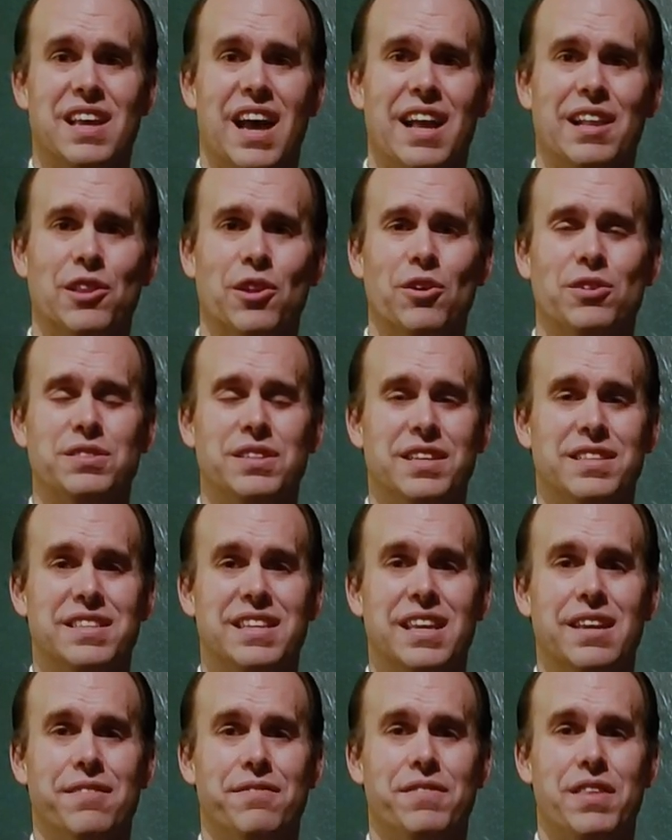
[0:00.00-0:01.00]
I looked to
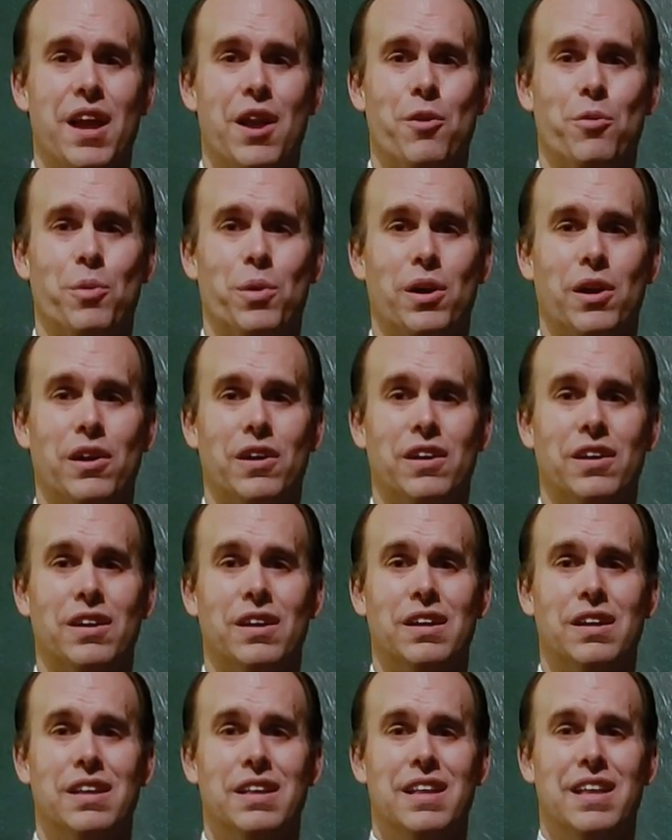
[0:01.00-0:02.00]
see if there were
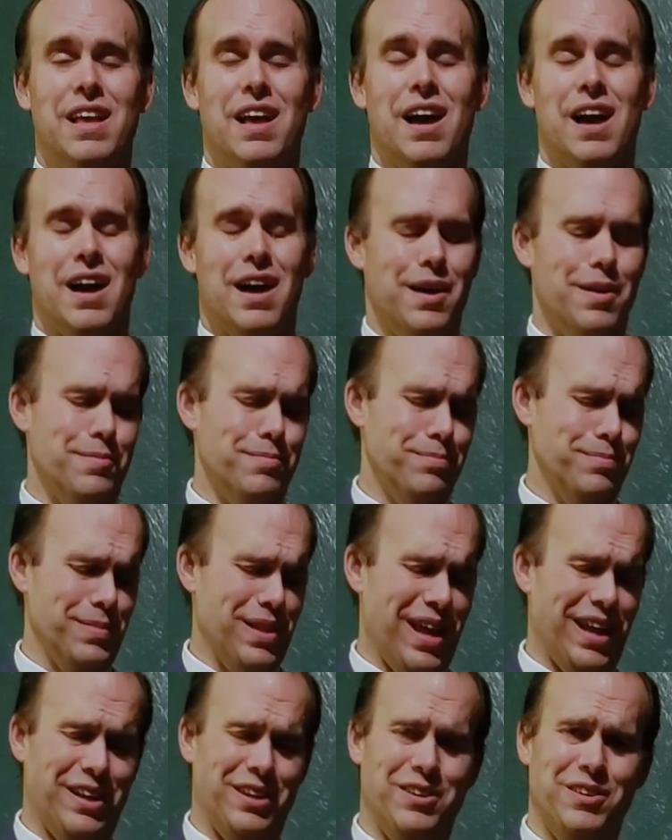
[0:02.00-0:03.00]

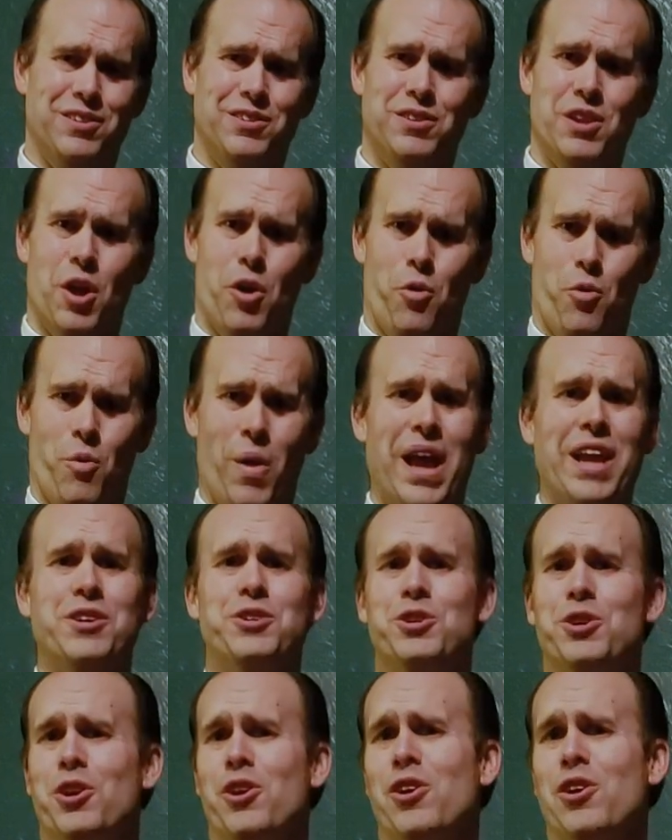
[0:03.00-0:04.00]
like
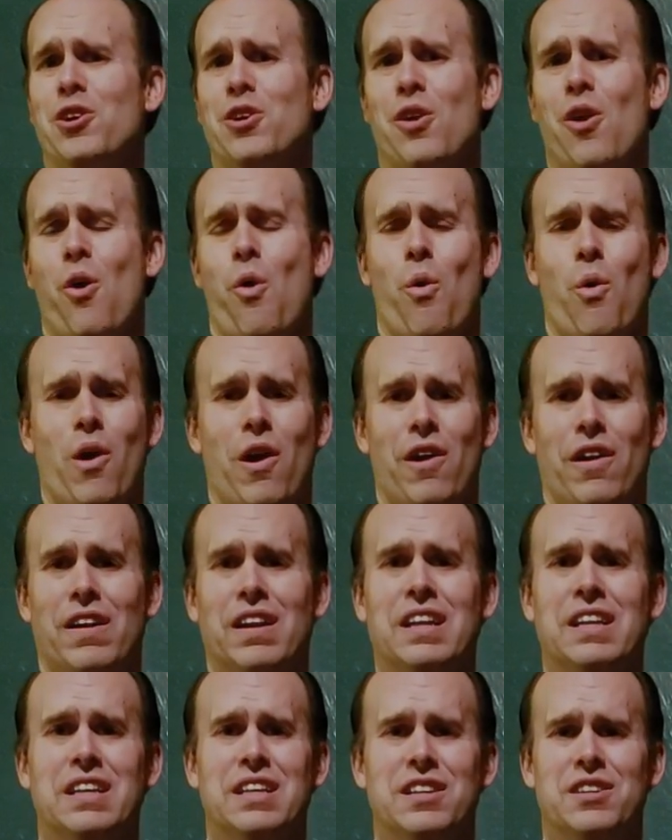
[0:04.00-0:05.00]
erasure or
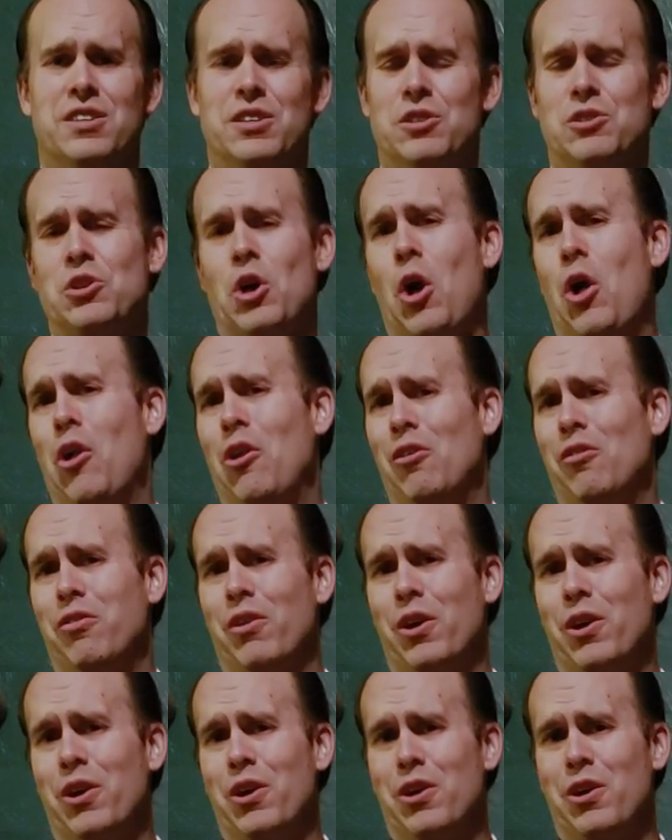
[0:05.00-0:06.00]

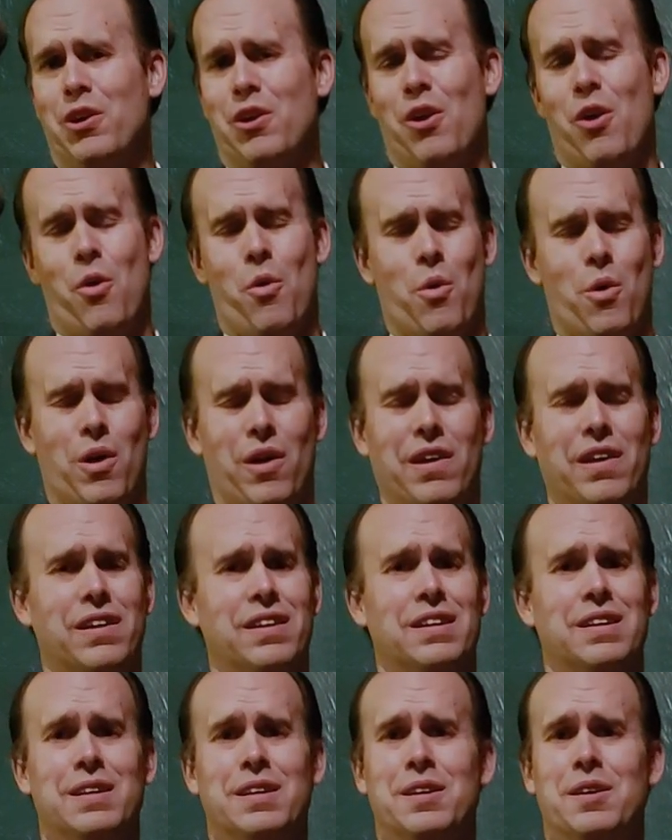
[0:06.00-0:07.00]
dissolver or
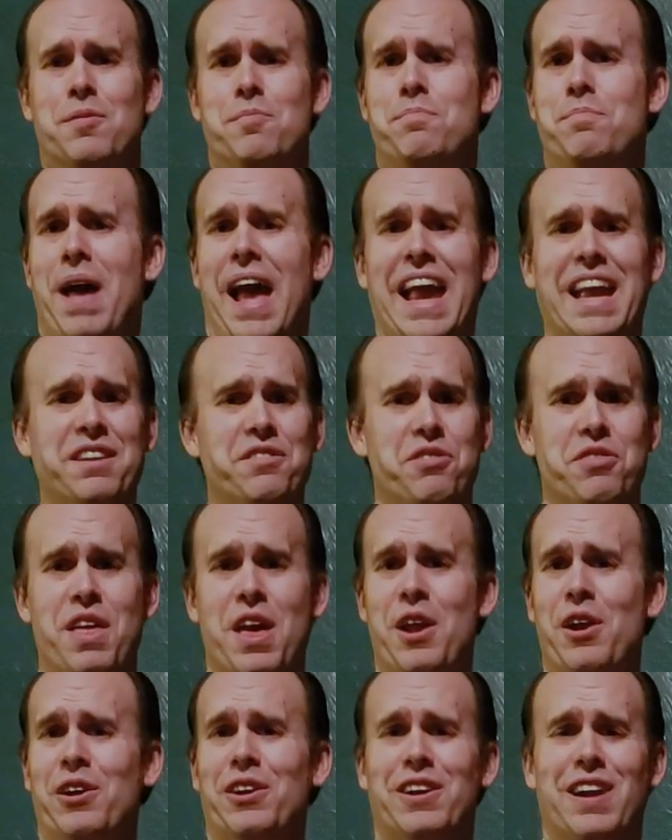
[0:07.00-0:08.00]
paint
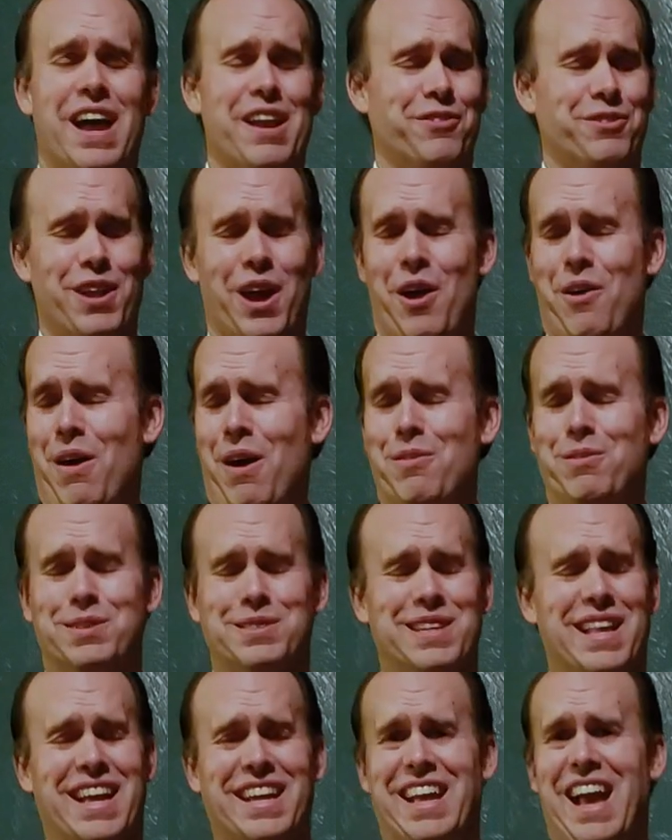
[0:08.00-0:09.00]
thinner. I don't know. I was
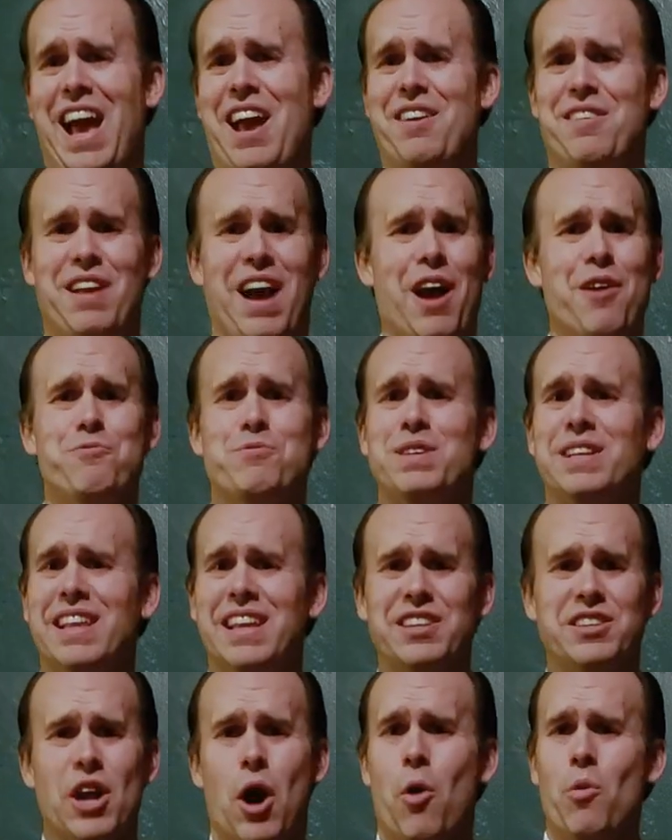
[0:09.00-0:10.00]
like, I
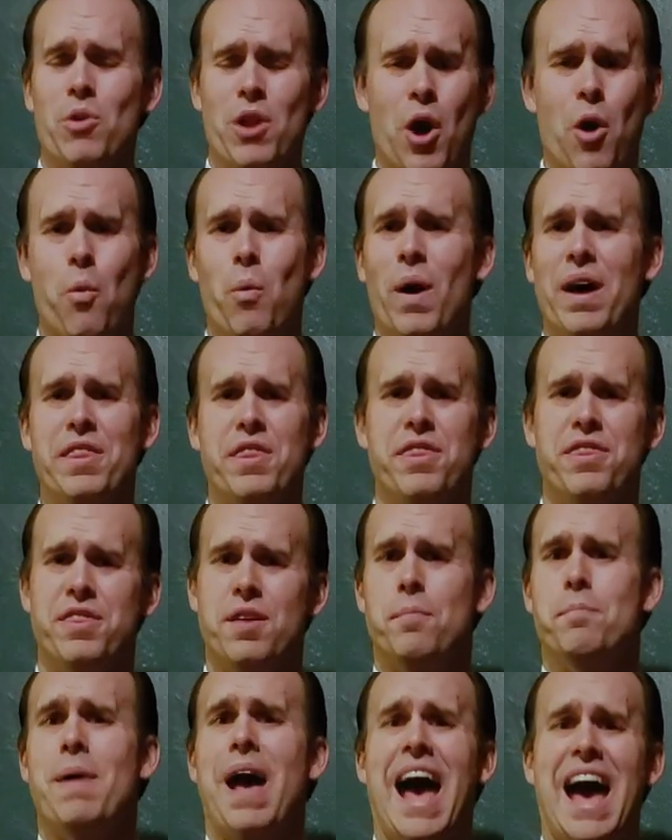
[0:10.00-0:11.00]
really don't know what
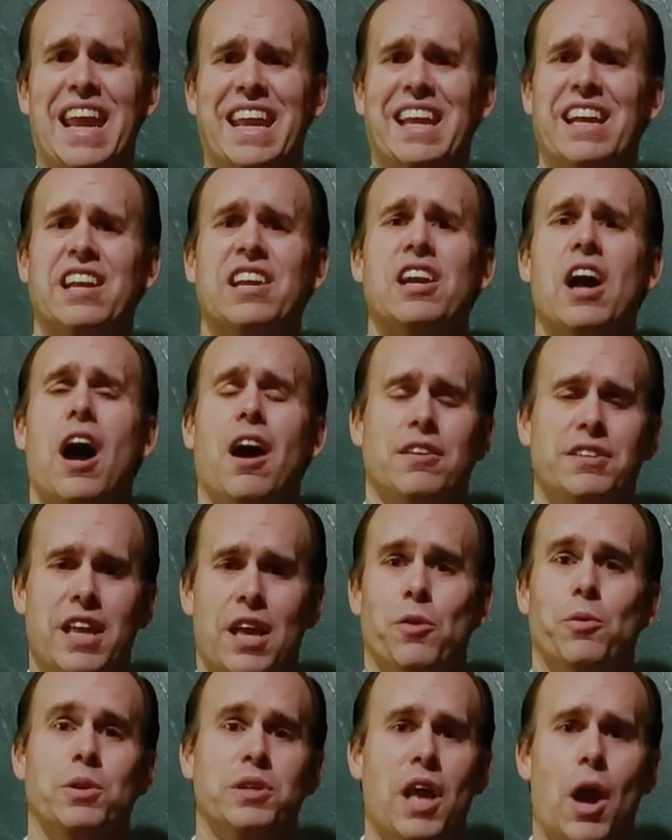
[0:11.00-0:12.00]
thematic
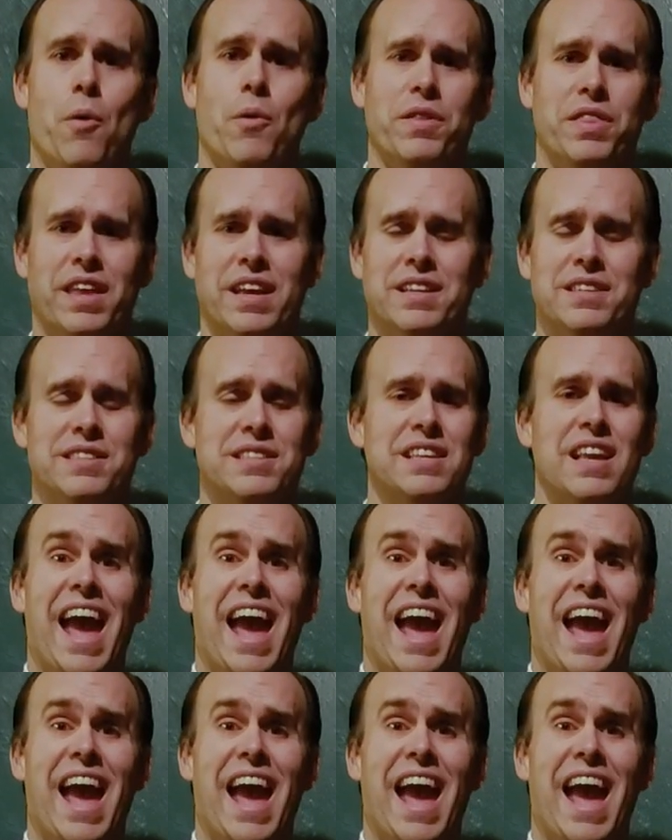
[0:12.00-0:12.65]
cocktail would go with this.